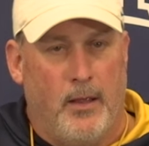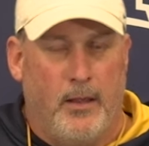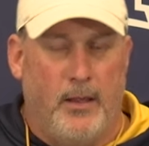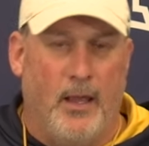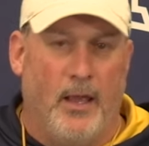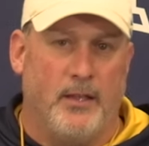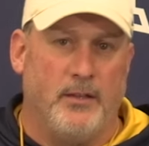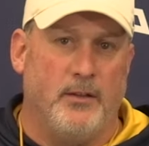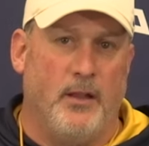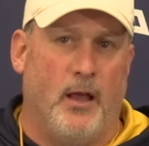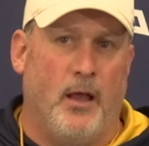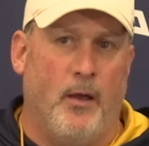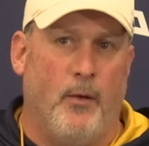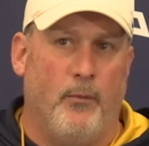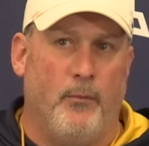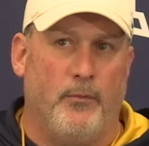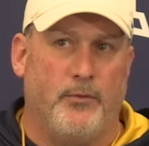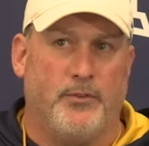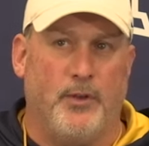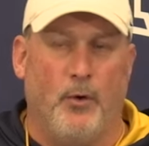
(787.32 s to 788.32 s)
Yeah,
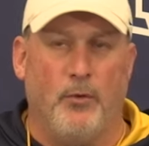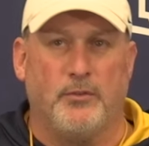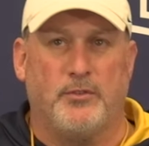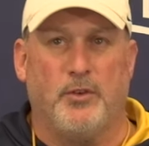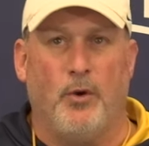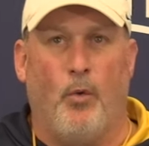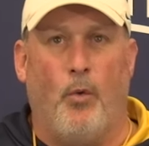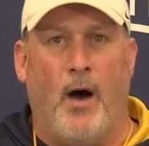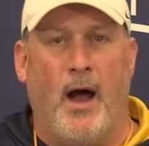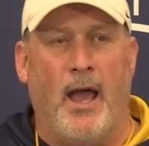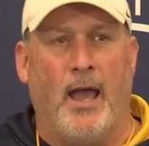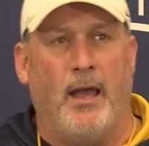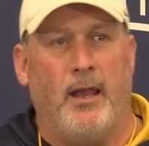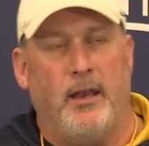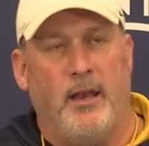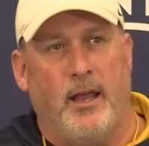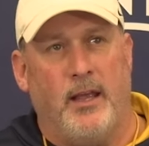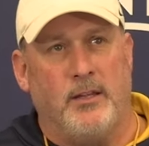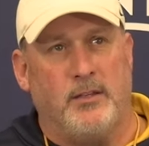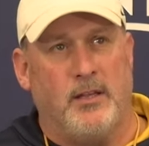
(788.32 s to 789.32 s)
so Wyatt
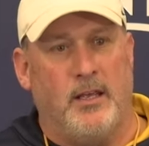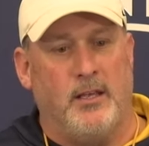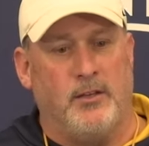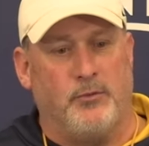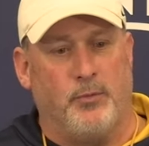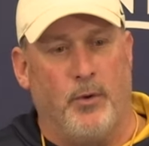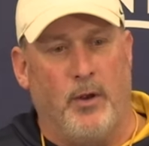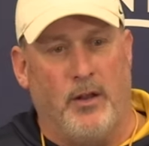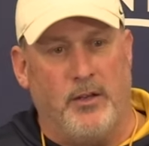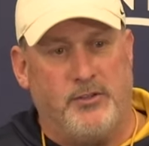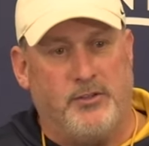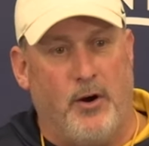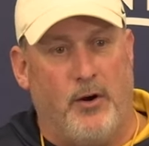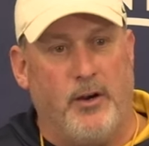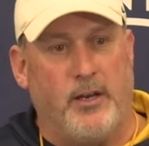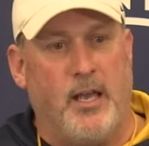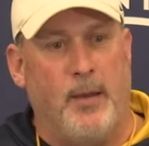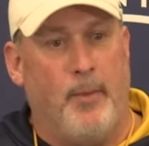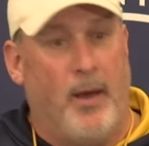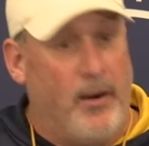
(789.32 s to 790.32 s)
is really
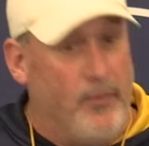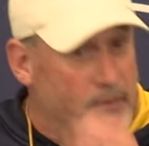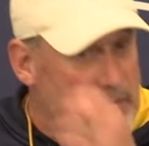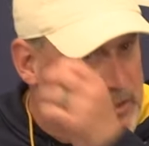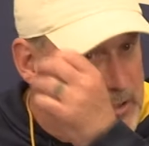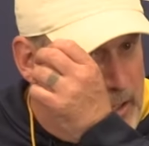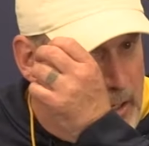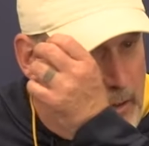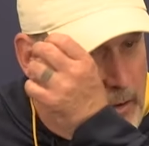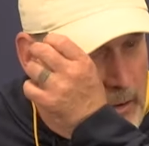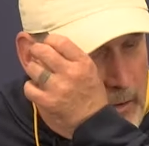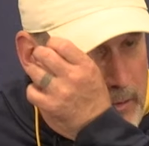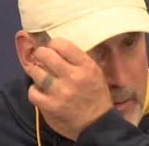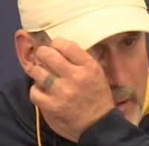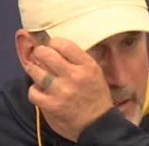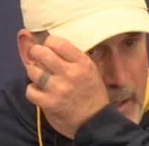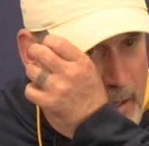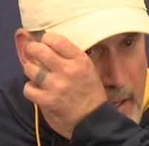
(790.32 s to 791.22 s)
starting to come out of his shell.